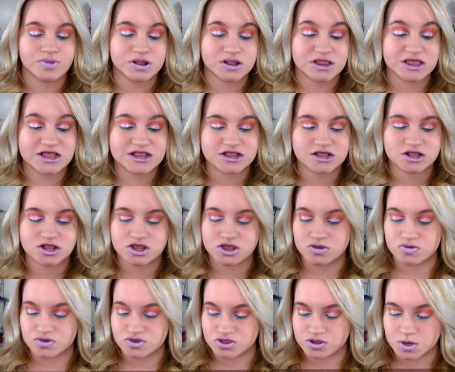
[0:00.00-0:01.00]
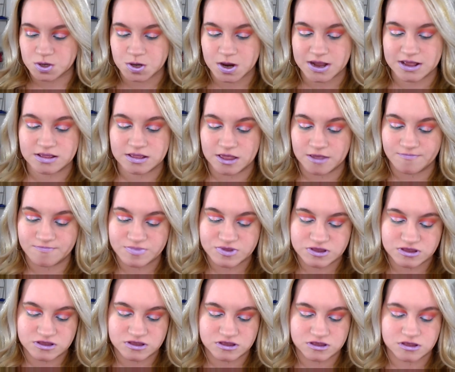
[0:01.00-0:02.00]
Please excuse the dry
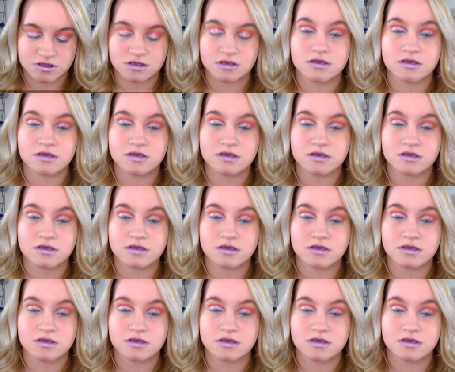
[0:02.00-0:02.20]
lips.